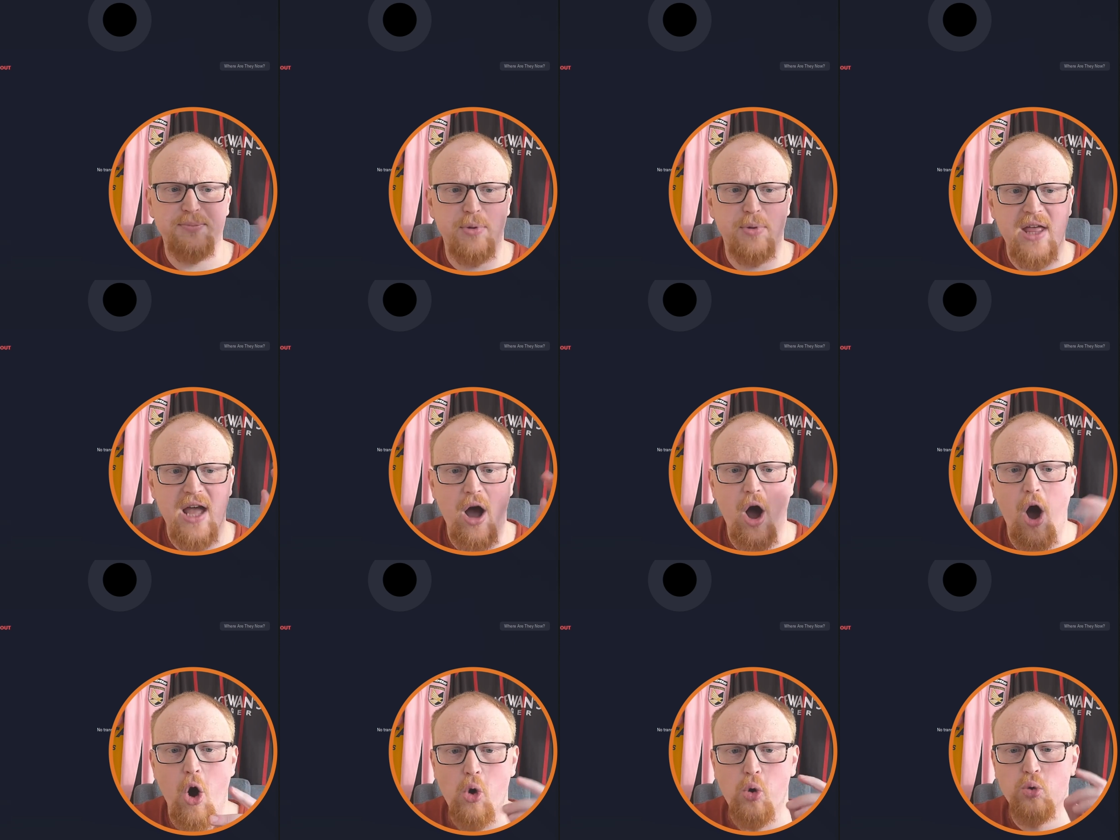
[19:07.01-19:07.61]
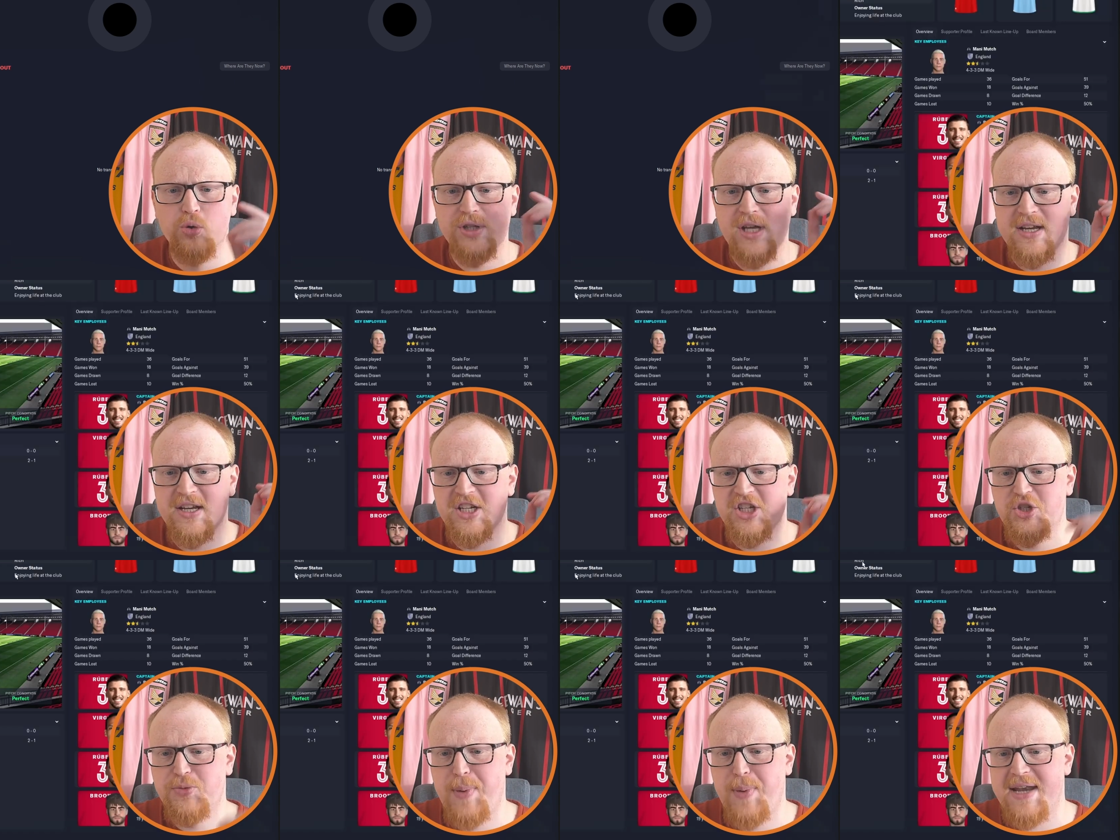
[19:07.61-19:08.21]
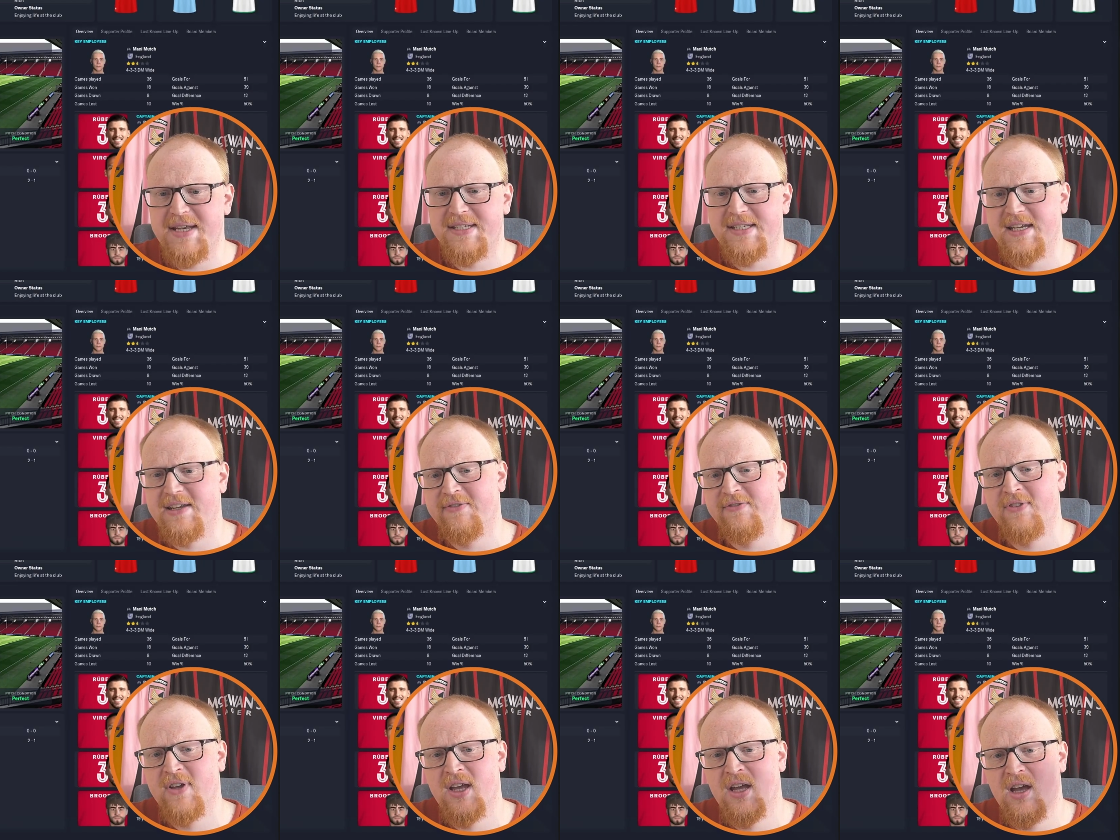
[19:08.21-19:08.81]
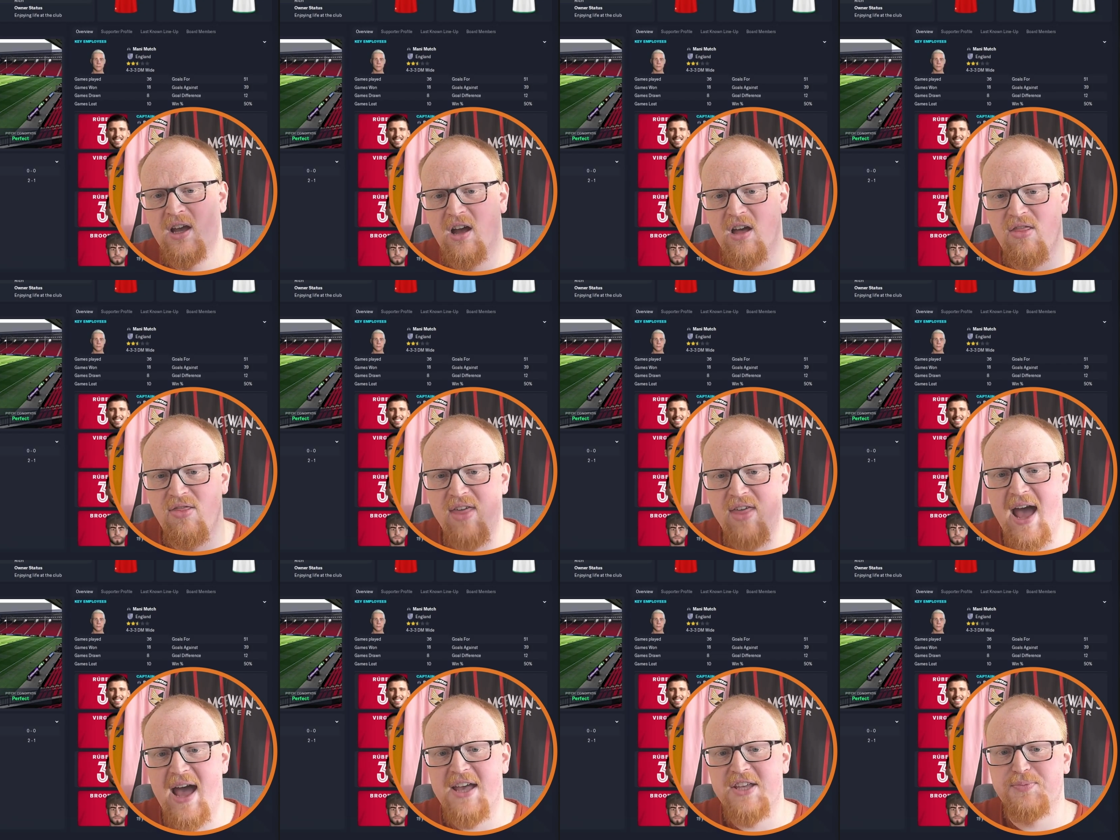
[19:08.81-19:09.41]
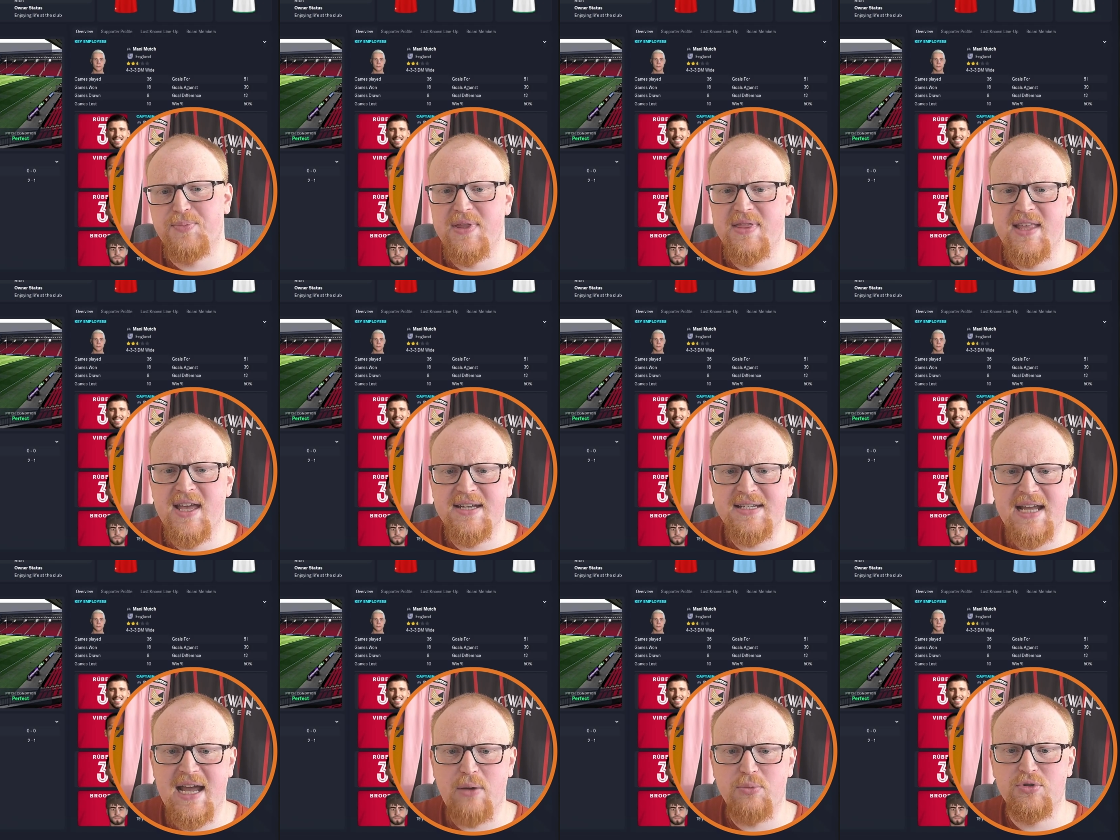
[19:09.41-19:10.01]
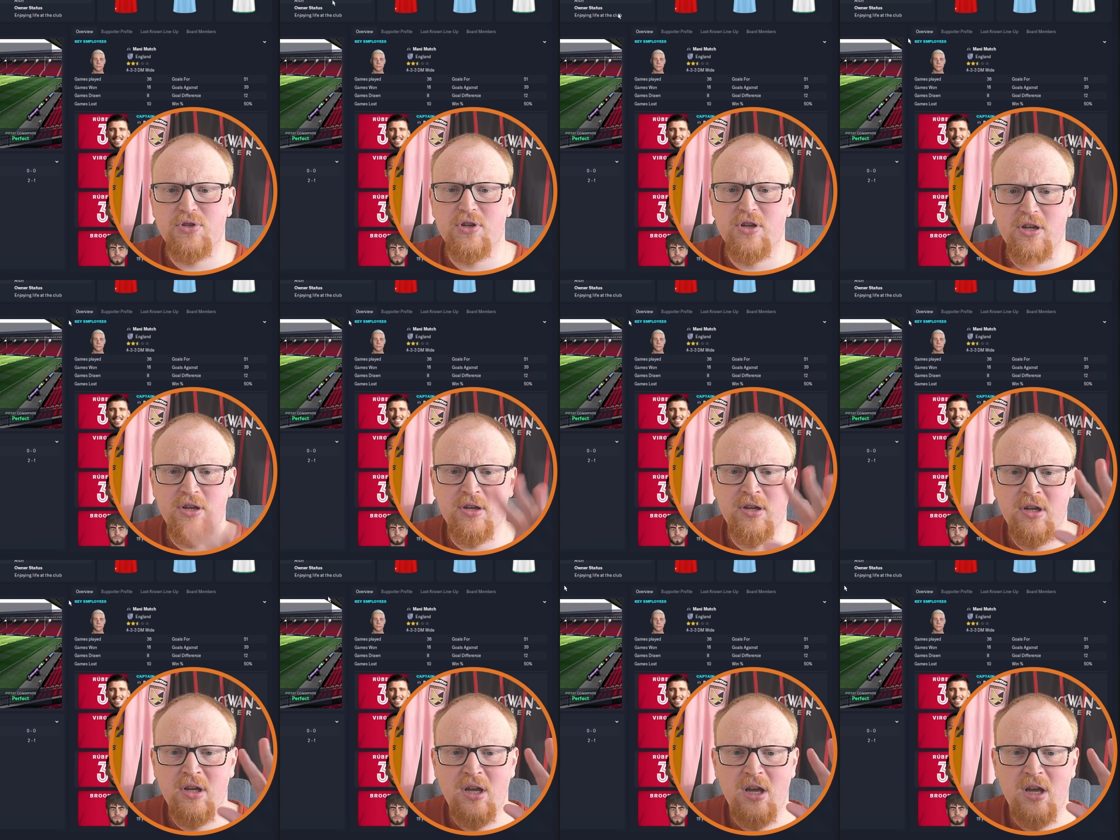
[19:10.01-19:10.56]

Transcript: but they're old and expensive, and that has been their downturn.